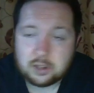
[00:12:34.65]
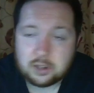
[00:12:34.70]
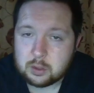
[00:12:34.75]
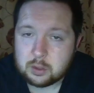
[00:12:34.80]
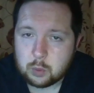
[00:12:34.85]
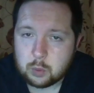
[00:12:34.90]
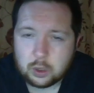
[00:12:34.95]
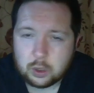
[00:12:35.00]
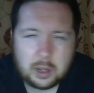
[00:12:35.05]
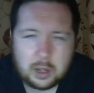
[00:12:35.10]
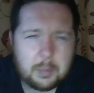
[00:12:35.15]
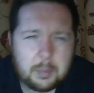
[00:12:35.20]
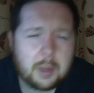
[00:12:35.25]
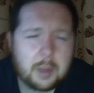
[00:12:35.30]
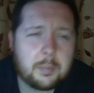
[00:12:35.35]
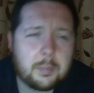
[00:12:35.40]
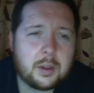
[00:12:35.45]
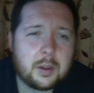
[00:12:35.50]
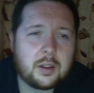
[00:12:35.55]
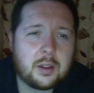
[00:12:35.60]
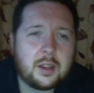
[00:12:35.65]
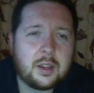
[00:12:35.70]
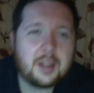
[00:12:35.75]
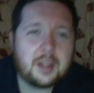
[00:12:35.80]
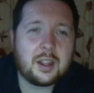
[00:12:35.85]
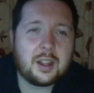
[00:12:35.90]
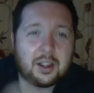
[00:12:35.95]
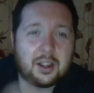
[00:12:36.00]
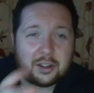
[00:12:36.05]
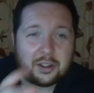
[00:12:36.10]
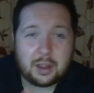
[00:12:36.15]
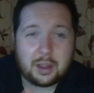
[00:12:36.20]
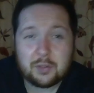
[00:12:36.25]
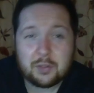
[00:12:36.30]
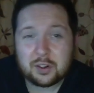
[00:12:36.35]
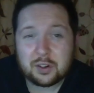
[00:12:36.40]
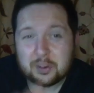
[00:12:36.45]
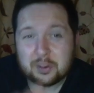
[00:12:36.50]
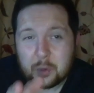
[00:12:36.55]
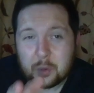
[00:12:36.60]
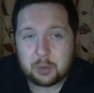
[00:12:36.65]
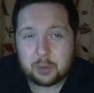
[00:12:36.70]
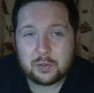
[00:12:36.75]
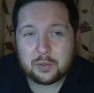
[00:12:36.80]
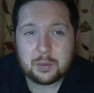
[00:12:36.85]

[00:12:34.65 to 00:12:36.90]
World Cup then, but the South African squad for